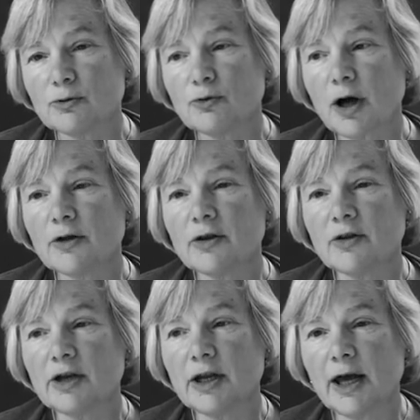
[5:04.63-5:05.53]
rather
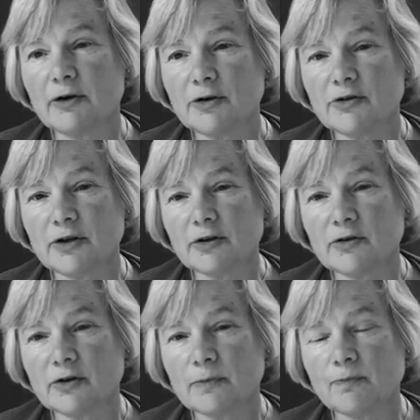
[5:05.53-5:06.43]
than
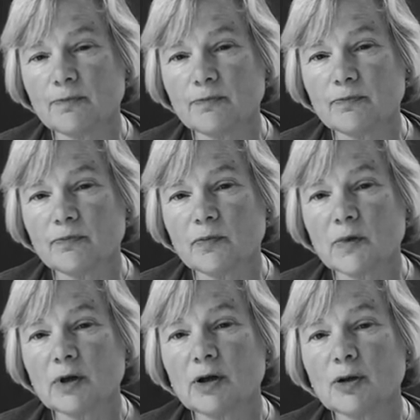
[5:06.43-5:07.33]
inheritance.
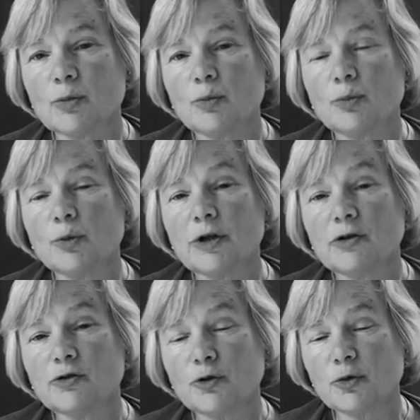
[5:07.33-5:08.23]
But
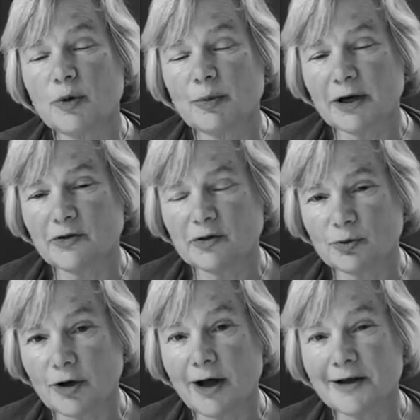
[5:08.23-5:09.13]
it took me by
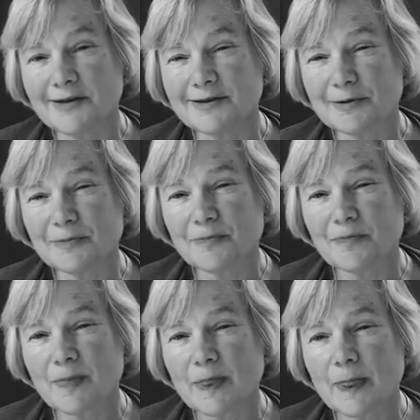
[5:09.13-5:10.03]
surprise.
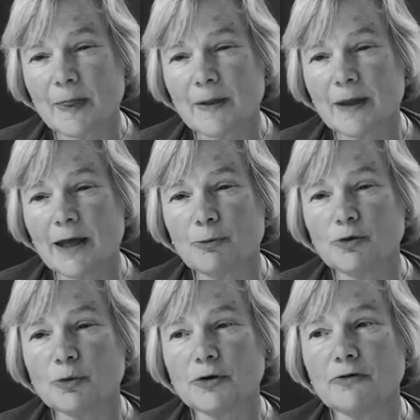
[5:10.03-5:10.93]
It
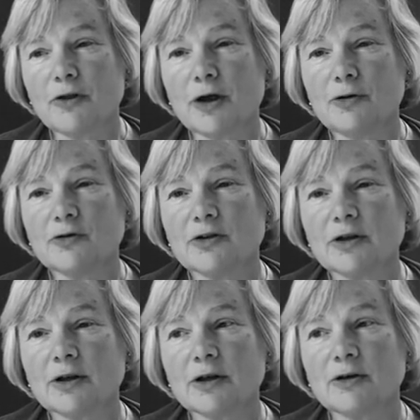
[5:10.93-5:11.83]
was one of those
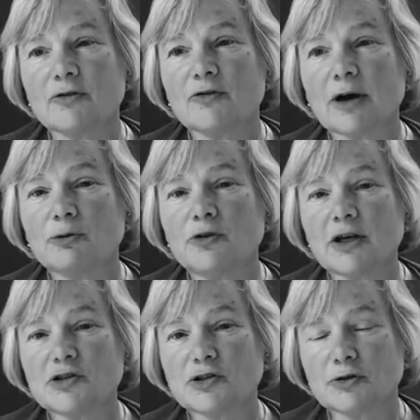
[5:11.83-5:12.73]

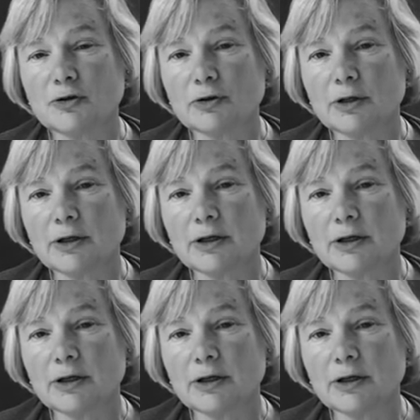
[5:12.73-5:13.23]
foundational